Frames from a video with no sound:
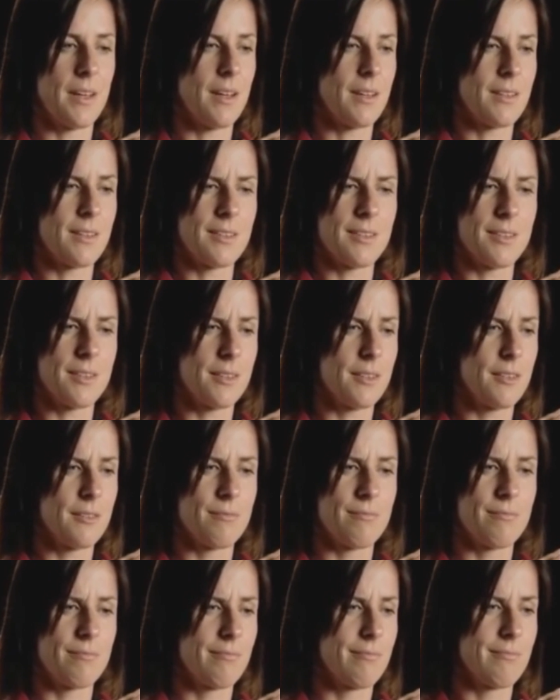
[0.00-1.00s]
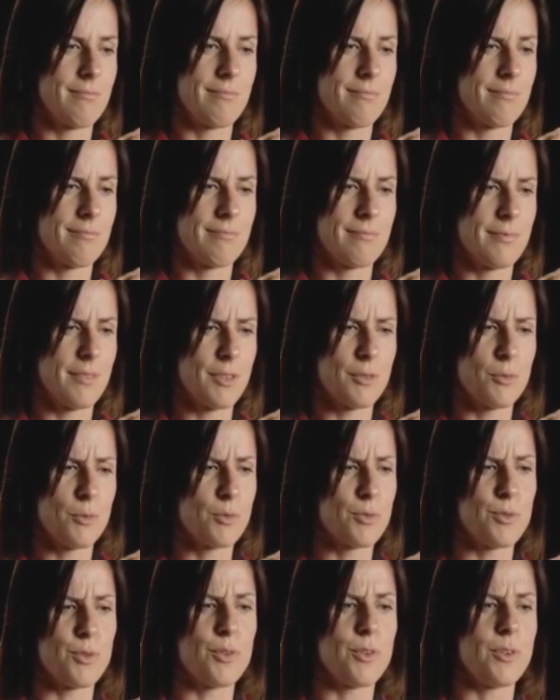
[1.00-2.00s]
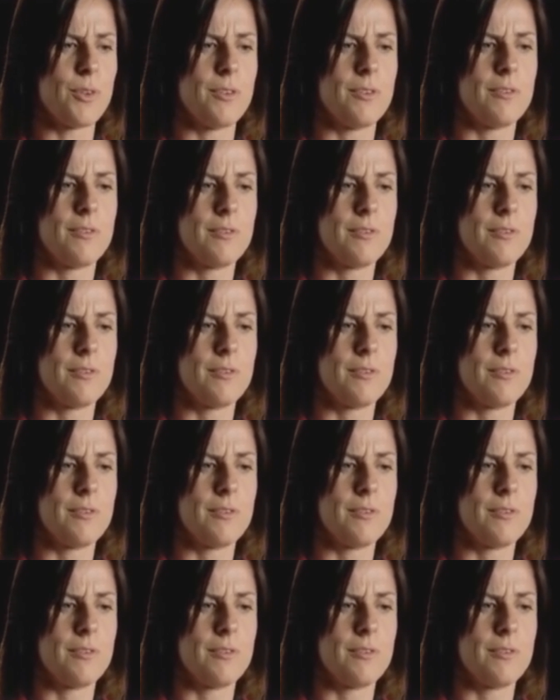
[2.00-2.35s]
And that was all.